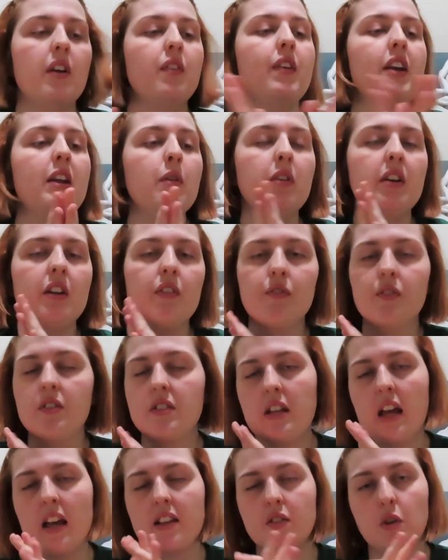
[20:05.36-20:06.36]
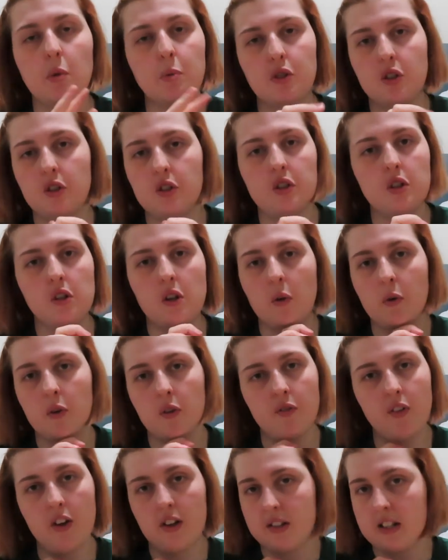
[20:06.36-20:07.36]
anyone ever has the opportunity to go on a
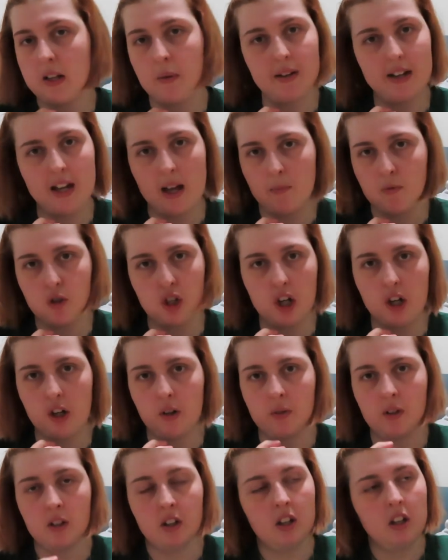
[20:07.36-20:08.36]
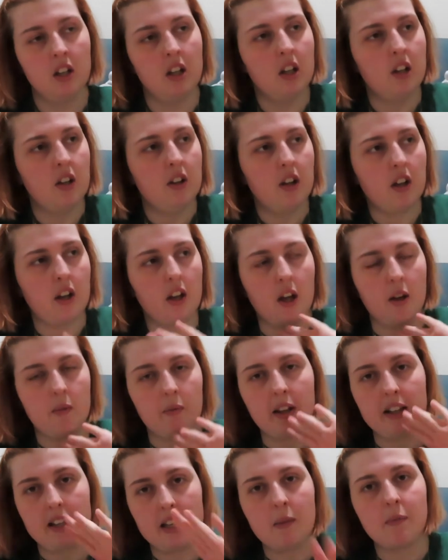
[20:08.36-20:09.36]
first date with Namjoon,
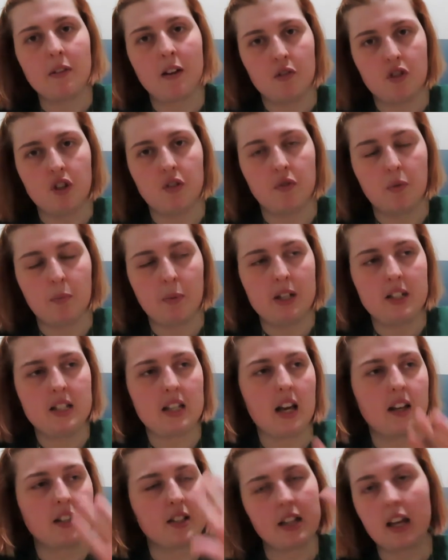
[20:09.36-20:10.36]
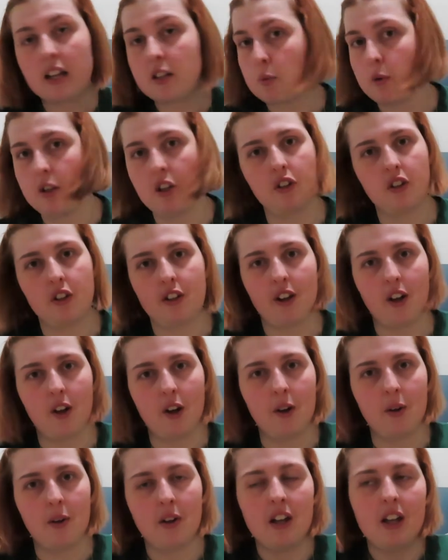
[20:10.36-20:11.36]
like Kim Namjoon from BTS, that's where you gotta
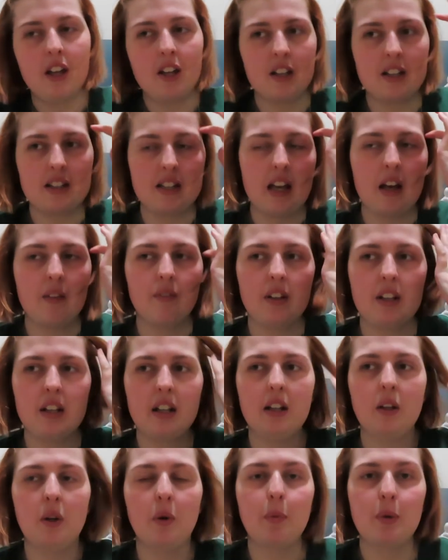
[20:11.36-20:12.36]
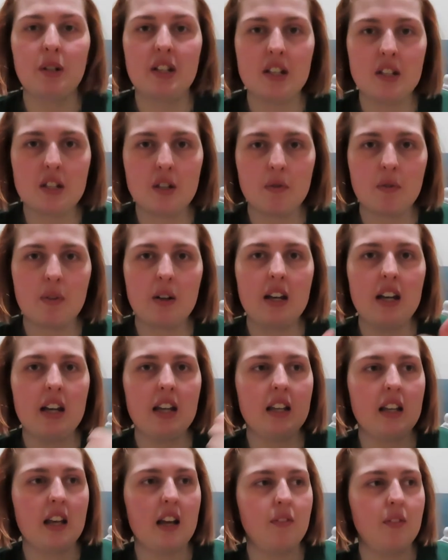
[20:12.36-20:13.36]
go. Because they have like a little
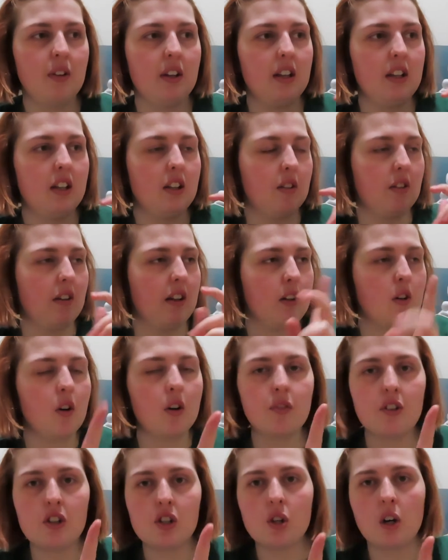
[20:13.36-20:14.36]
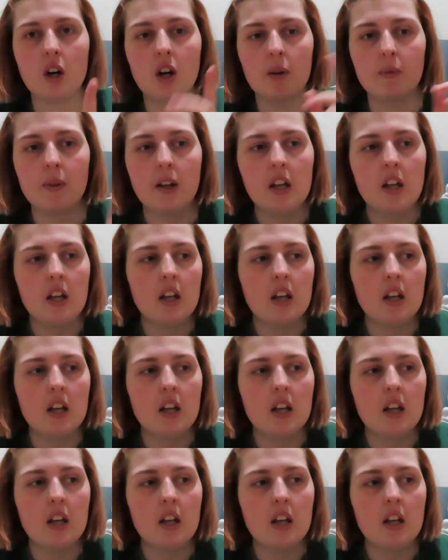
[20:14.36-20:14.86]
patisserie, they have like, you know, like coffee shop,